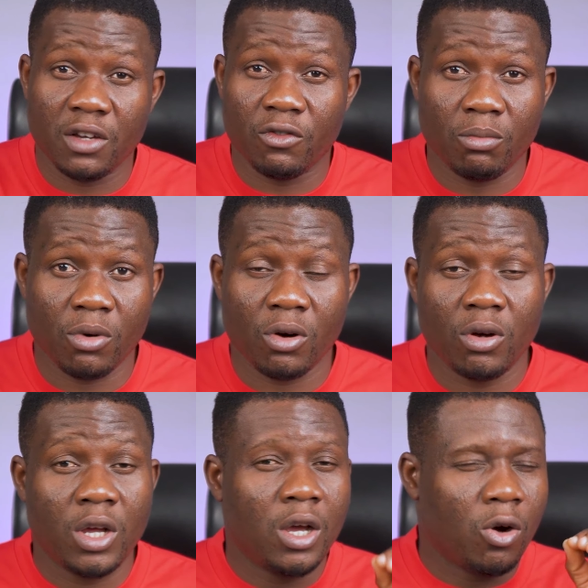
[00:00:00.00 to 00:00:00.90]
even
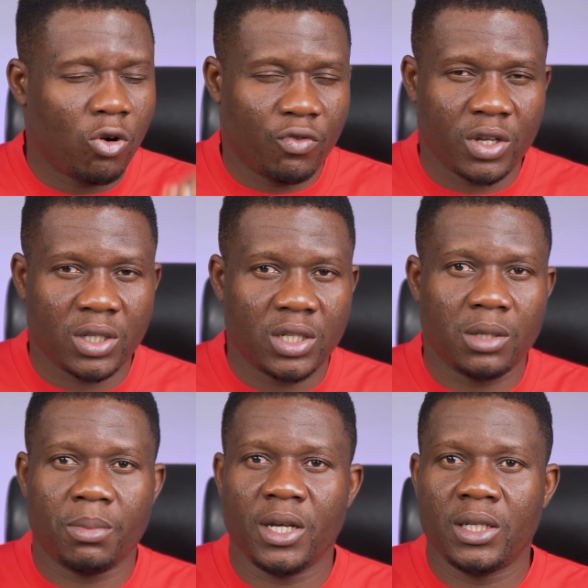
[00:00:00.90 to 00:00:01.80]
more, obviously
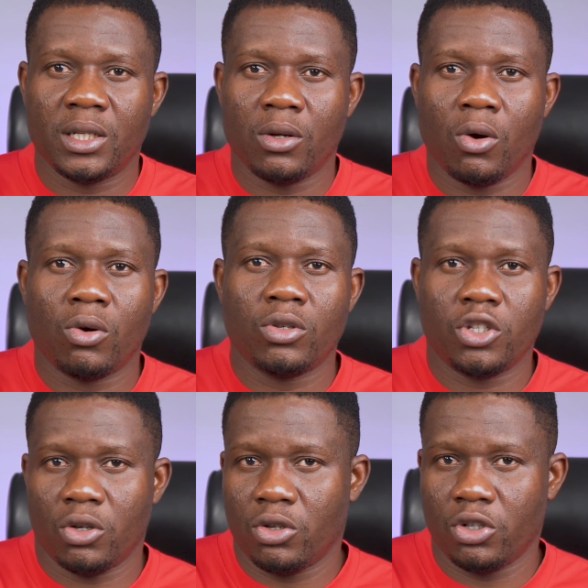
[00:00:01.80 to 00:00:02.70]
depending on
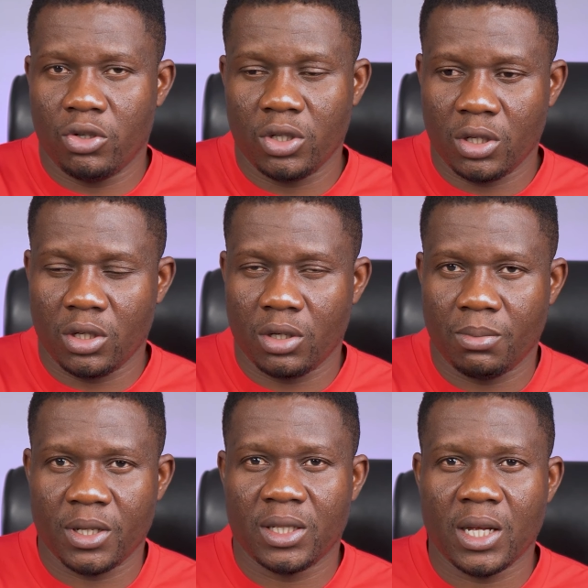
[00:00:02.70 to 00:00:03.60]
your usage.
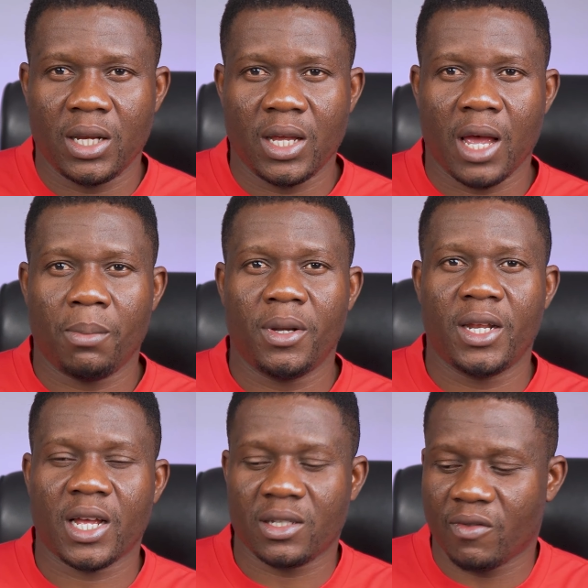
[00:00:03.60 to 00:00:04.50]
Personally, I
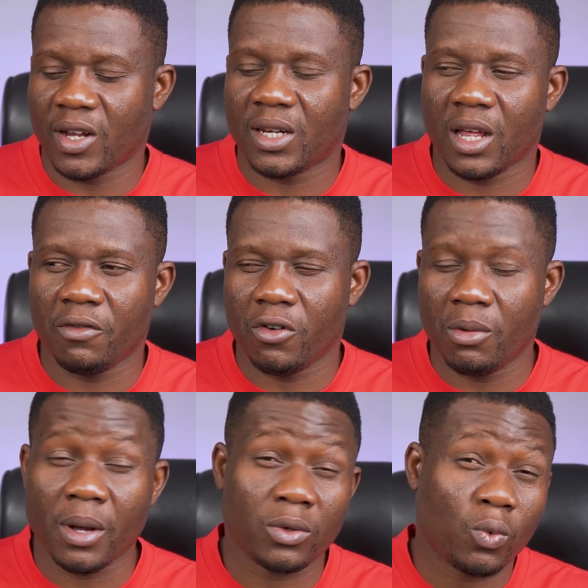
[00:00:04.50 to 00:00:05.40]
played as Fat9 for
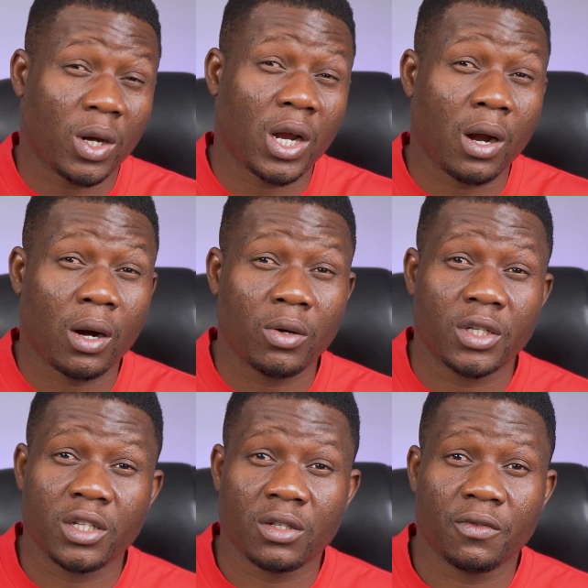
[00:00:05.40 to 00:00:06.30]
about 1 hour
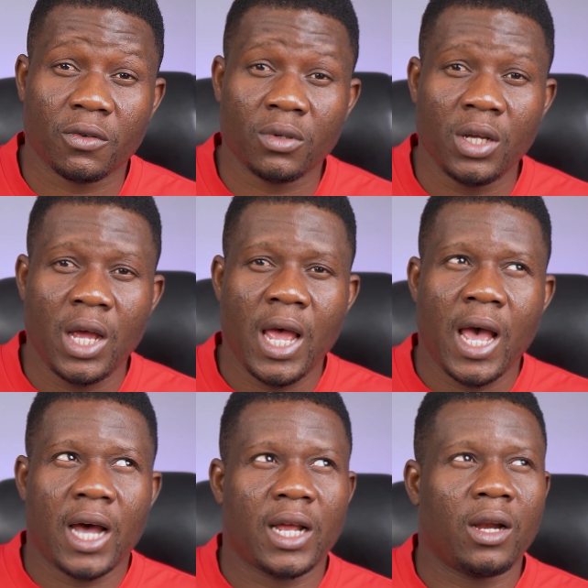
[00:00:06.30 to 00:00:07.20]
on this phone
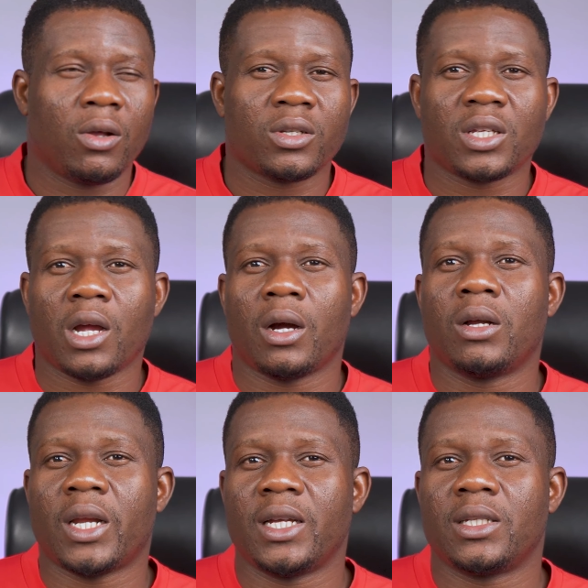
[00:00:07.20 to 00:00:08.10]
and I lost
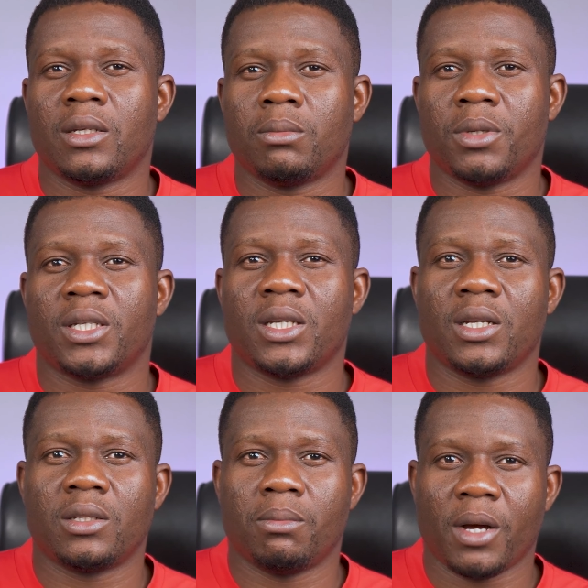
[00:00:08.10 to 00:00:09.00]
around
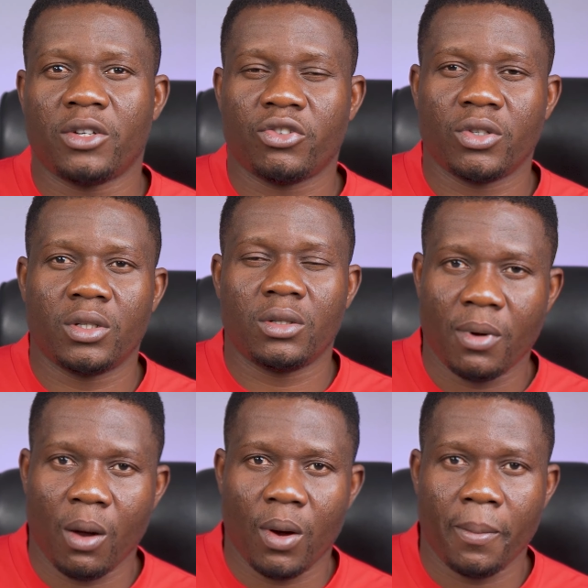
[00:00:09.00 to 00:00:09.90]
19% battery
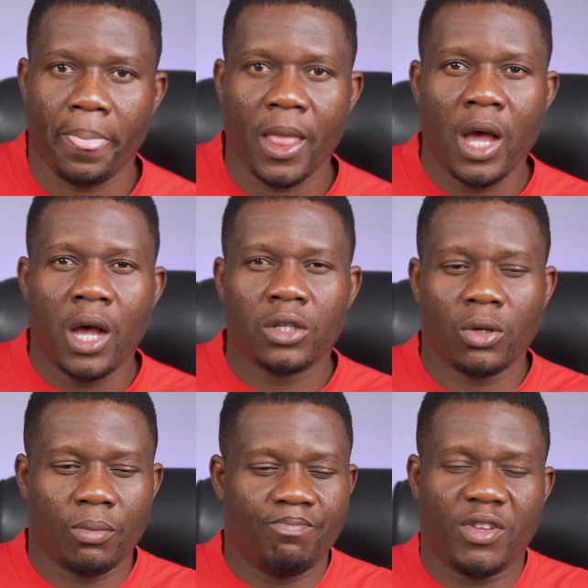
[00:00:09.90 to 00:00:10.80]
power.
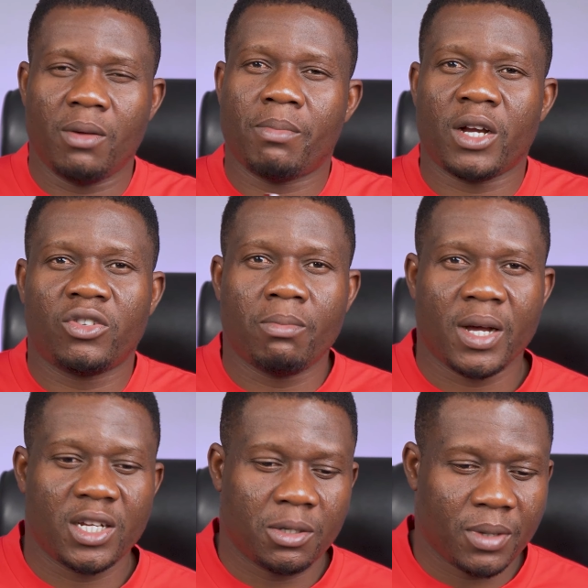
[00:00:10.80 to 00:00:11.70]
So the battery
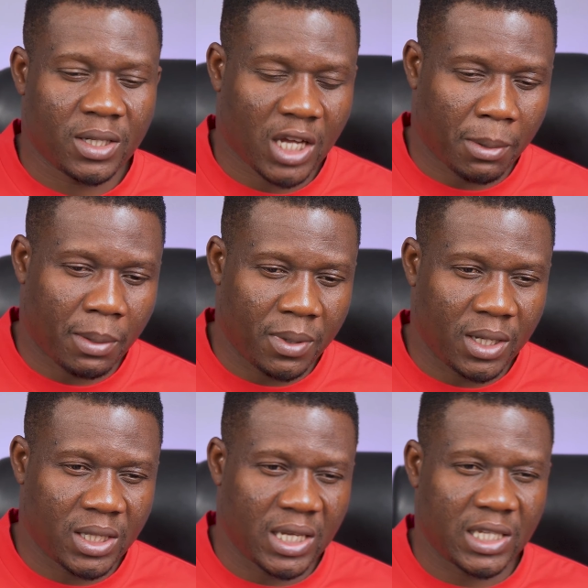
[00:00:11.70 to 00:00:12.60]
management
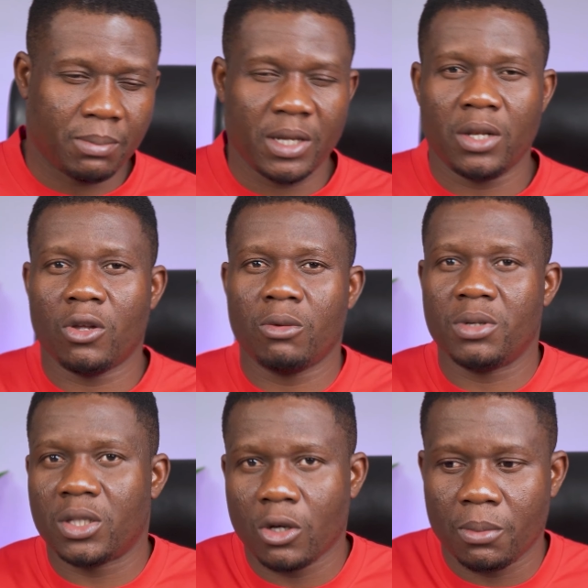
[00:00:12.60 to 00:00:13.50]
capabilities may not
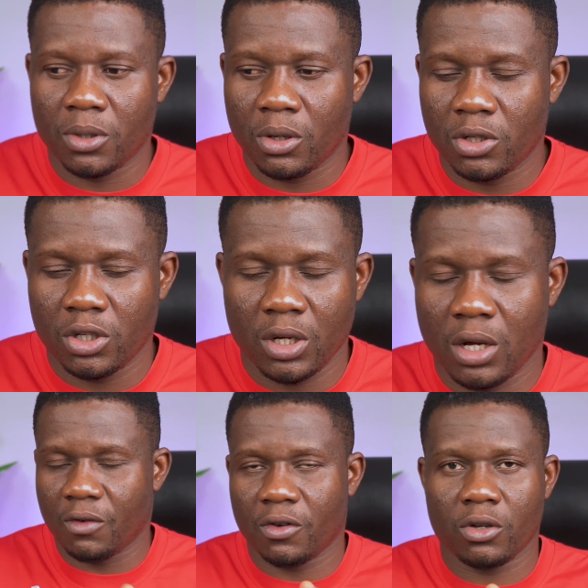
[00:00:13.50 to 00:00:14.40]
be top notch.
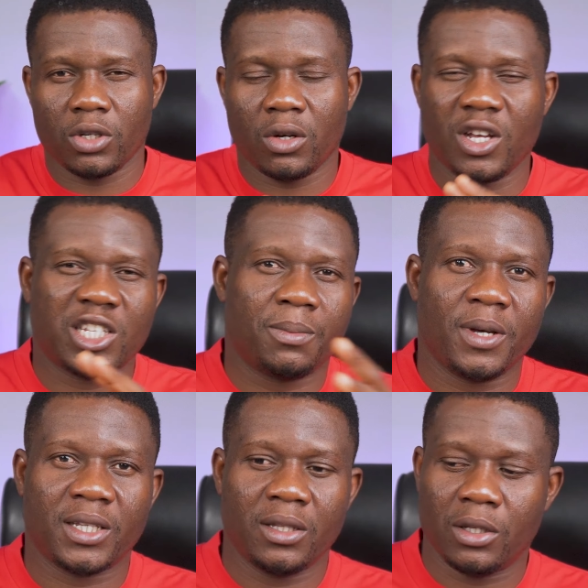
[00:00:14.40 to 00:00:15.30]
Of course, you're not
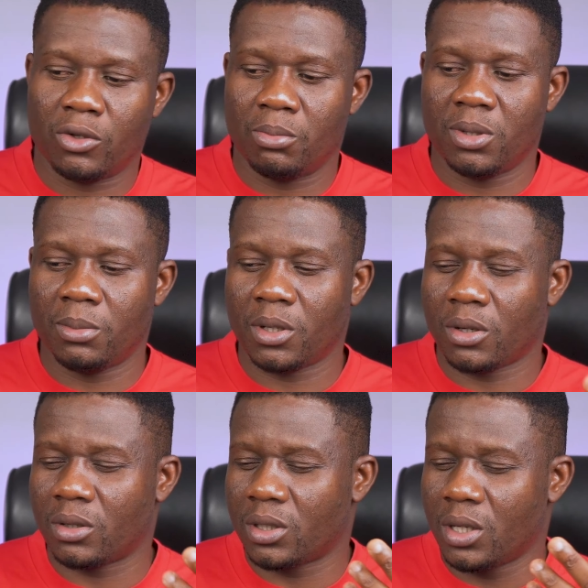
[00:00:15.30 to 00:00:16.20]
expecting it to be
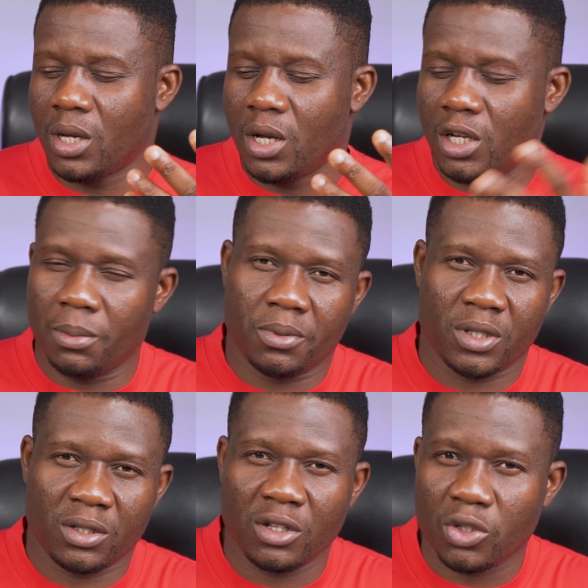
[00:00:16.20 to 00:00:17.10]
because the
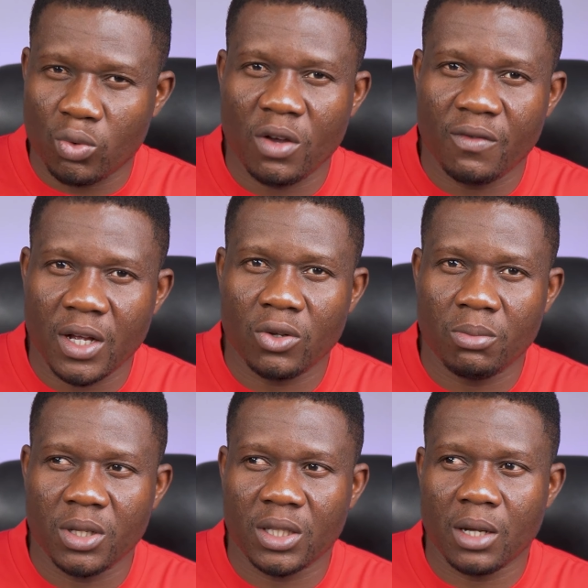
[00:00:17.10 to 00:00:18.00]
processor is 12
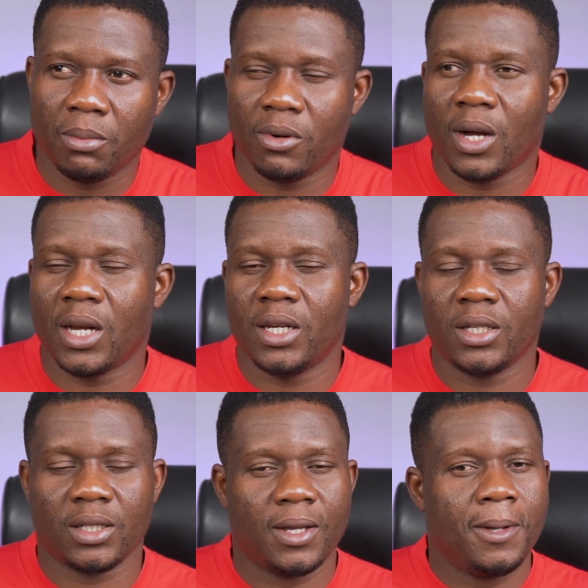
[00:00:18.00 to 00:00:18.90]
nanometer, but at
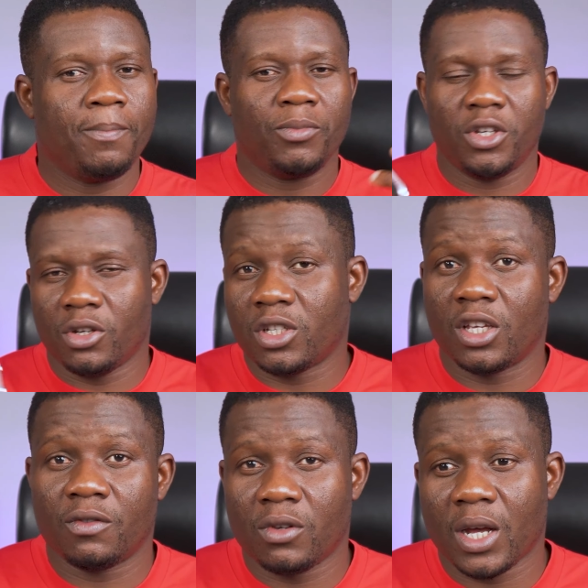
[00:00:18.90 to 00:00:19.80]
least it just
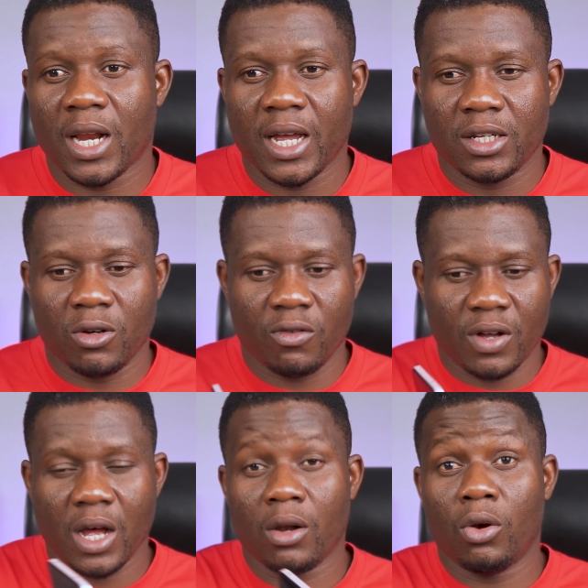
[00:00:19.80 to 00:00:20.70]
gives you an idea of
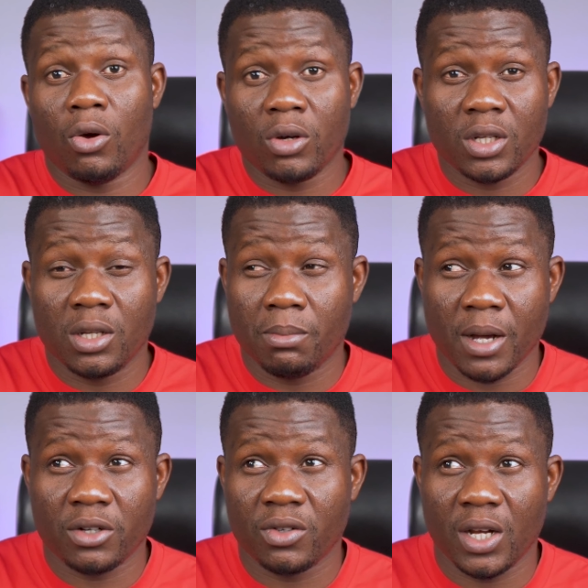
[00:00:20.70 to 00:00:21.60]
how long the
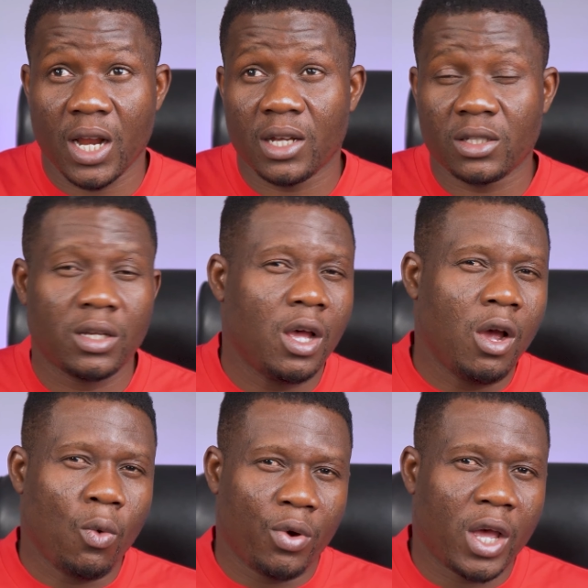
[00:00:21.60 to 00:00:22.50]
battery lasts
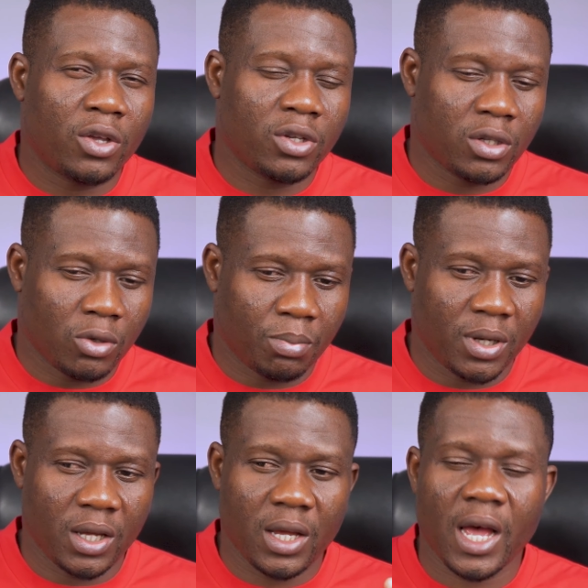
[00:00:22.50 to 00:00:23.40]
when you're using it to
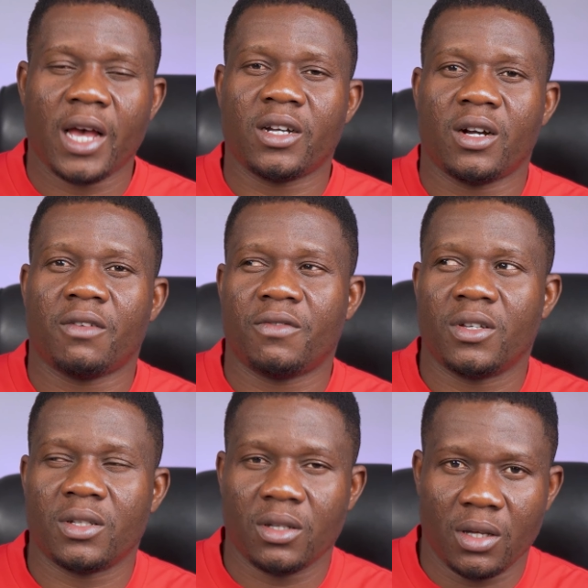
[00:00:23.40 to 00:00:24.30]
play high graphics